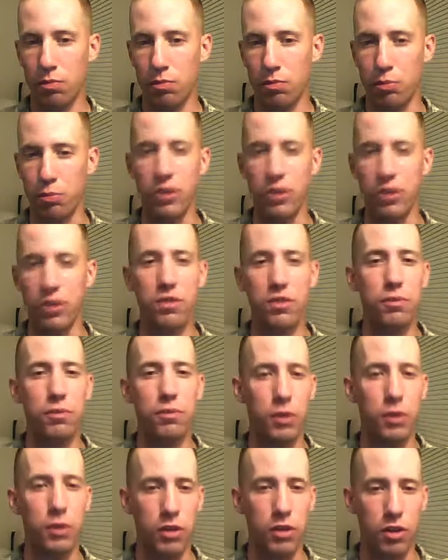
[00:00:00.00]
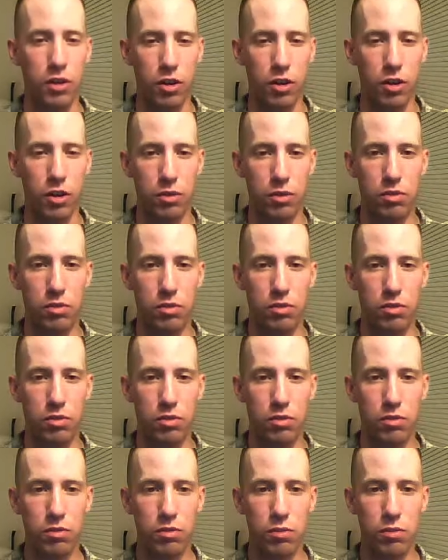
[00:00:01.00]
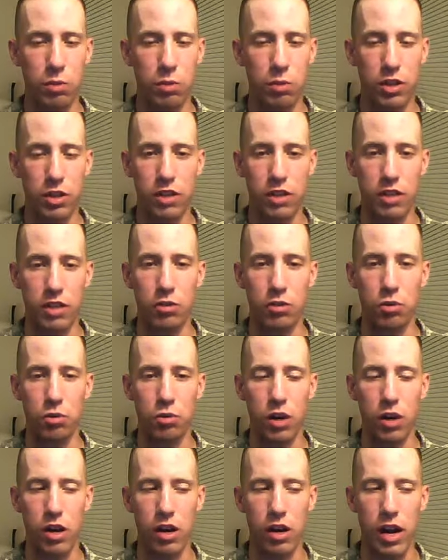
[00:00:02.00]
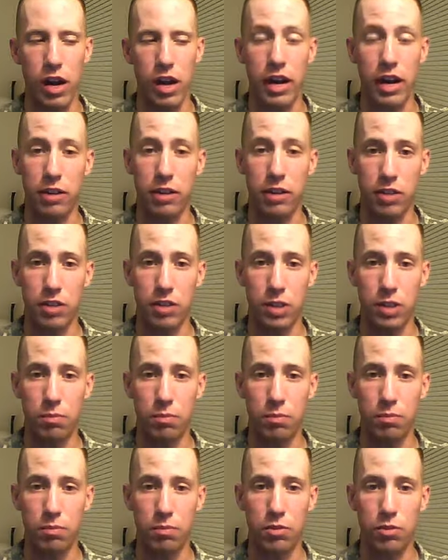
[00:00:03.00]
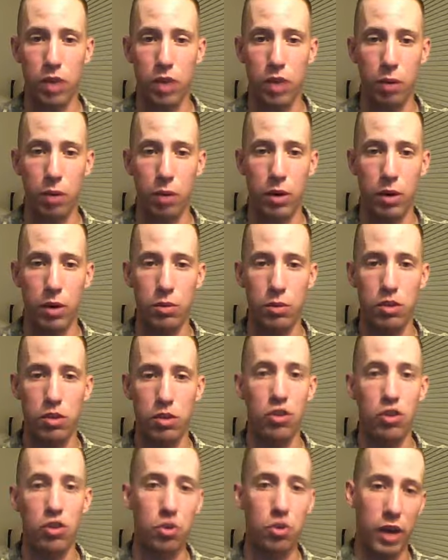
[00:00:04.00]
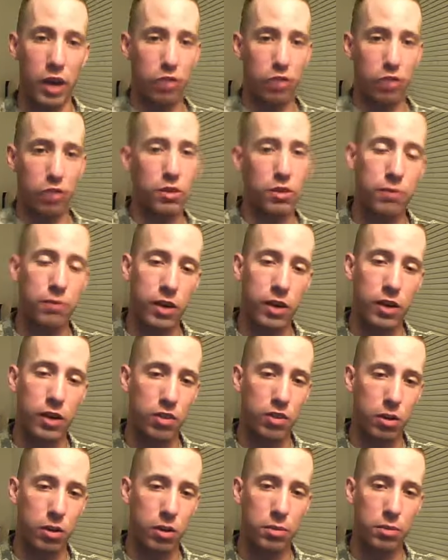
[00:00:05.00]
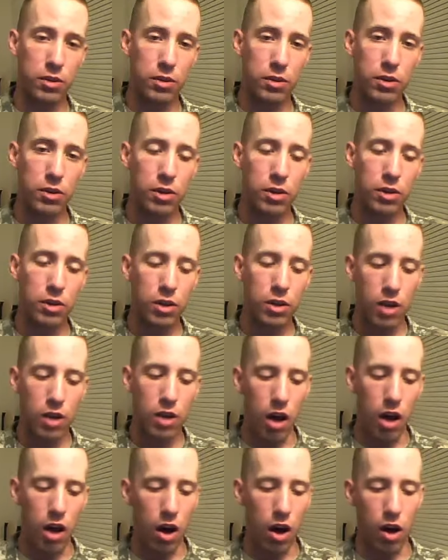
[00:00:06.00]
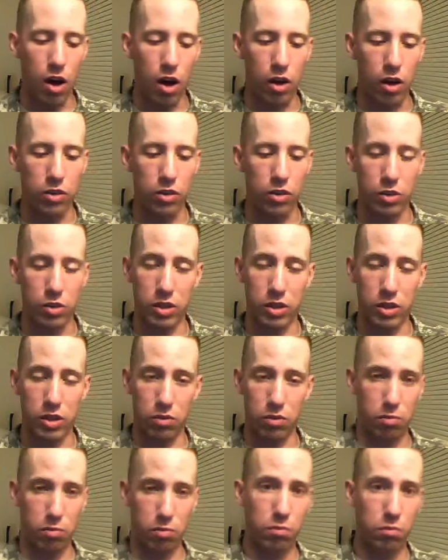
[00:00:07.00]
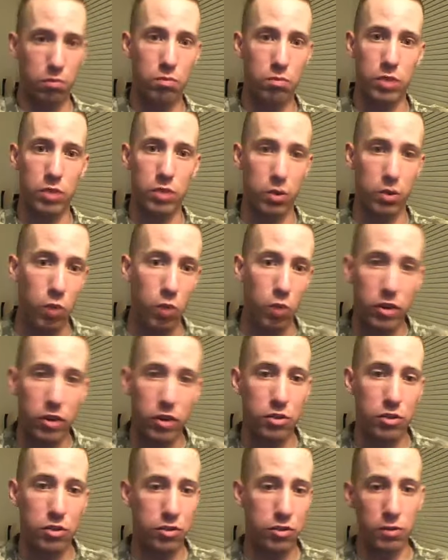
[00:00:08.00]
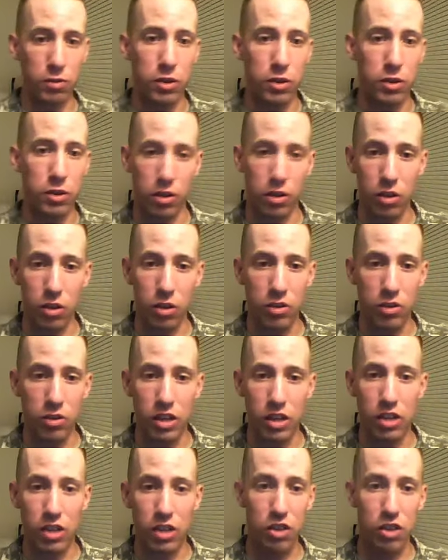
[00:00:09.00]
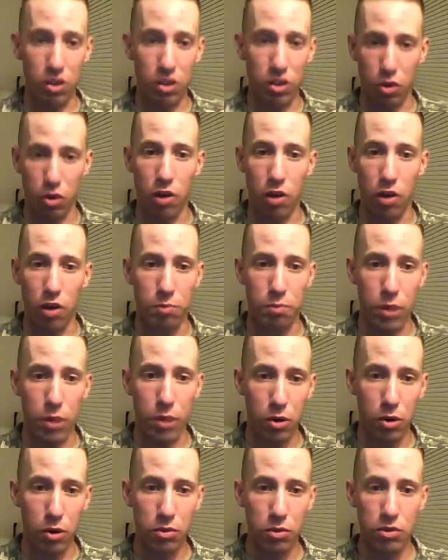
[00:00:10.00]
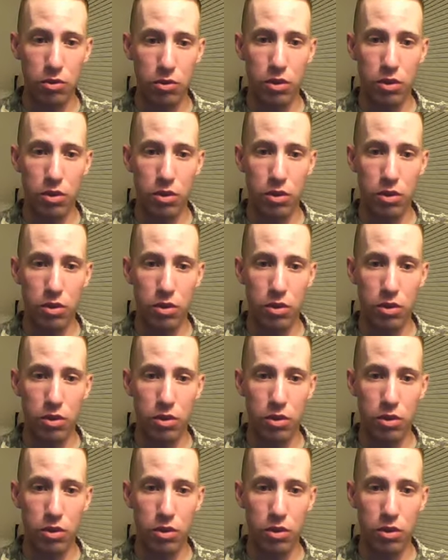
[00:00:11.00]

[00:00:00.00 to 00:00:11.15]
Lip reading: Bring civilian clothes from when you get to AIT, so that way when you do actually phase up, you can wear your civilian clothes again. You can go off post,